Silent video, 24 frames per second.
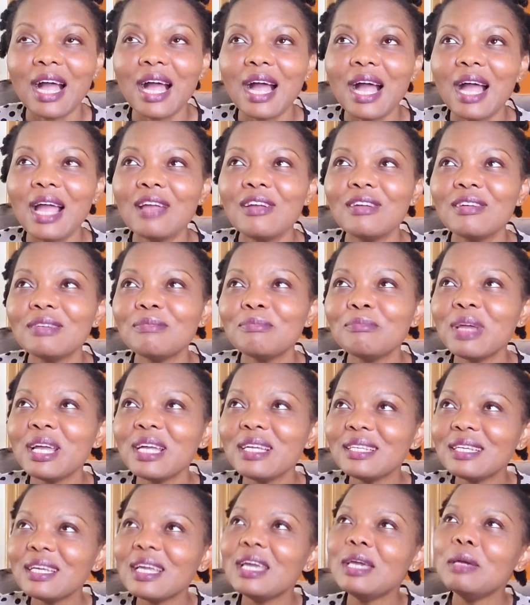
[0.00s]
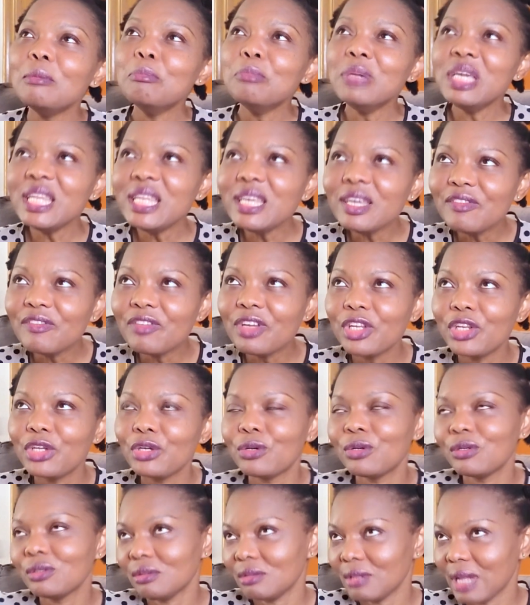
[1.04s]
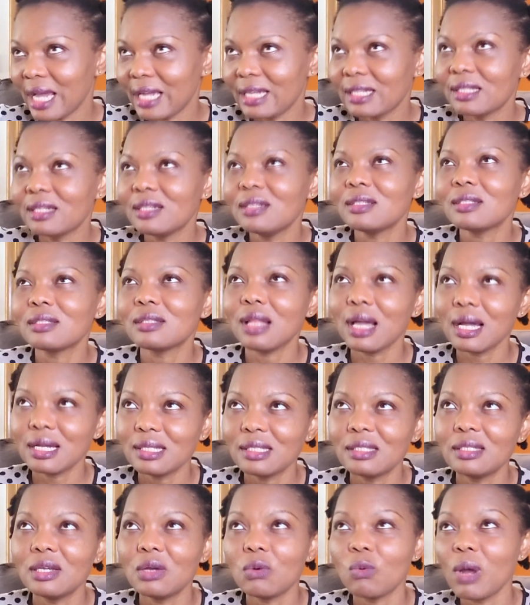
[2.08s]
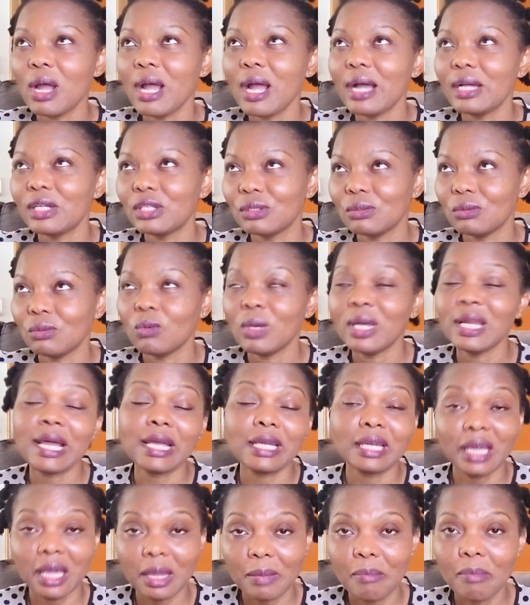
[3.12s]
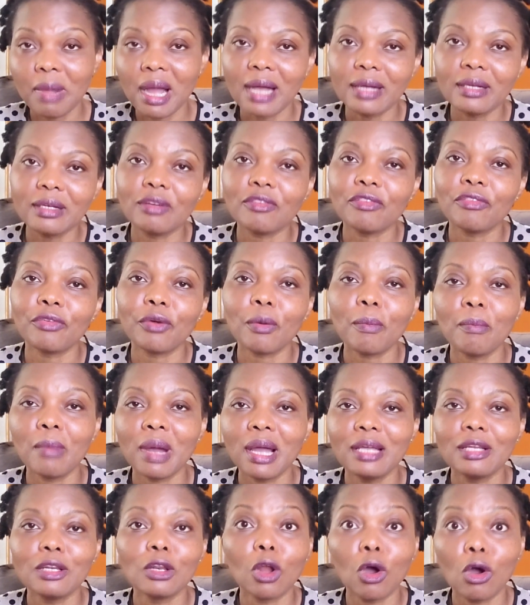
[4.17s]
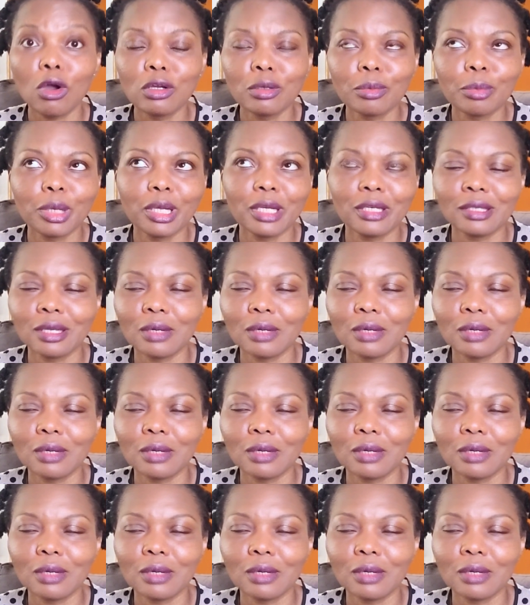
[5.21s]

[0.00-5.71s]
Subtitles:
I made a mini video like this last year when I came back from my long break.